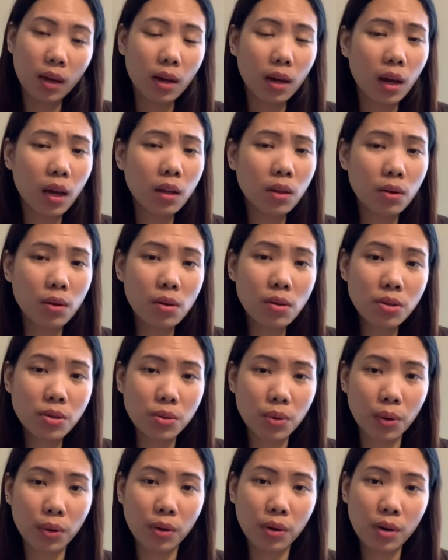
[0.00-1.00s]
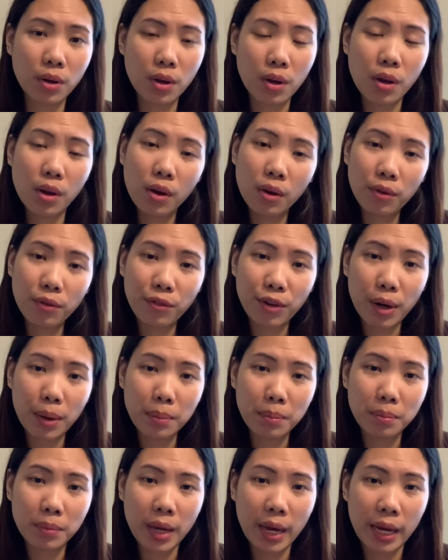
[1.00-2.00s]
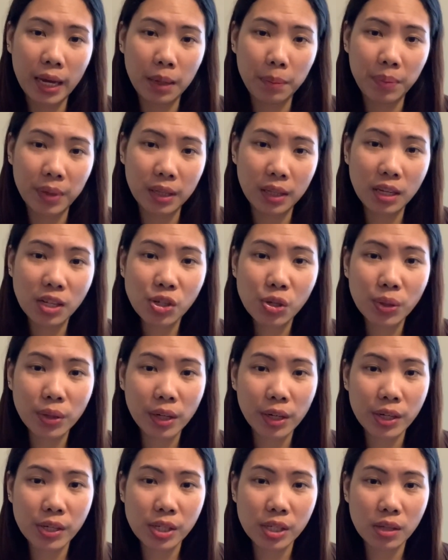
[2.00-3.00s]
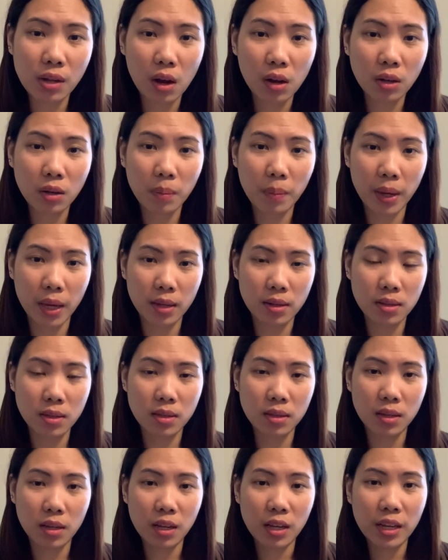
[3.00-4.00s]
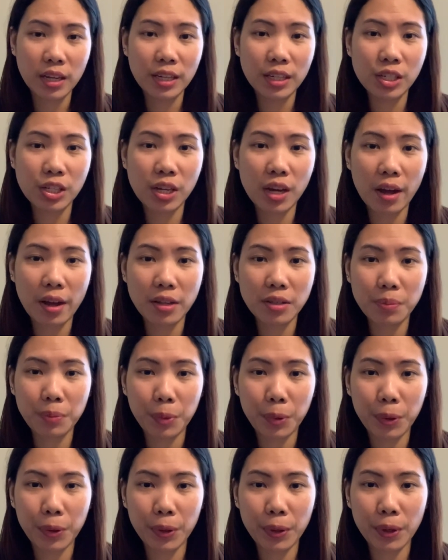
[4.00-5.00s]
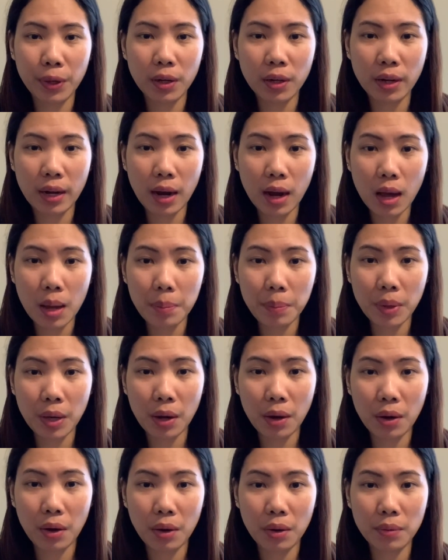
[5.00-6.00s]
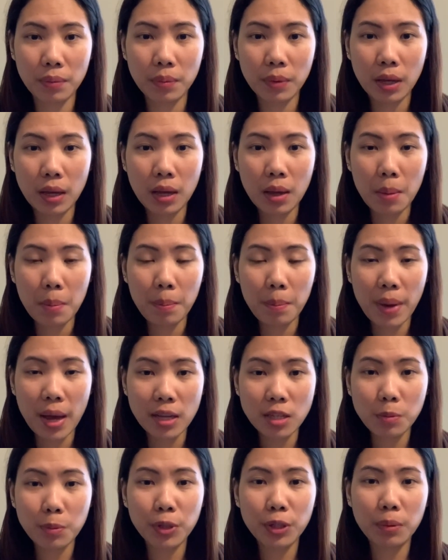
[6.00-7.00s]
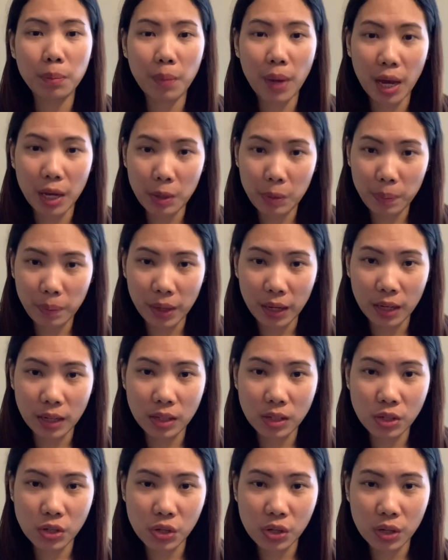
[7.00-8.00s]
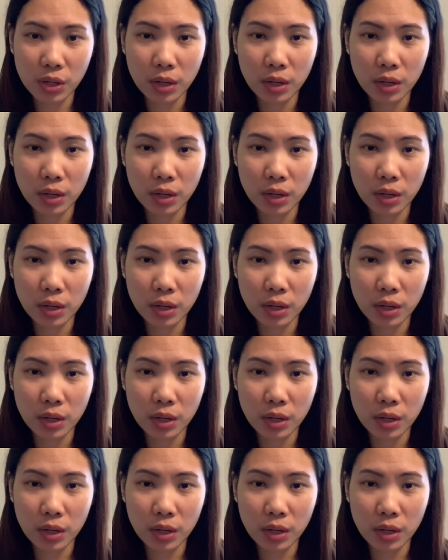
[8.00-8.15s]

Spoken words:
And also, from my petitioner's documents, she asked for the copy of passport bio page,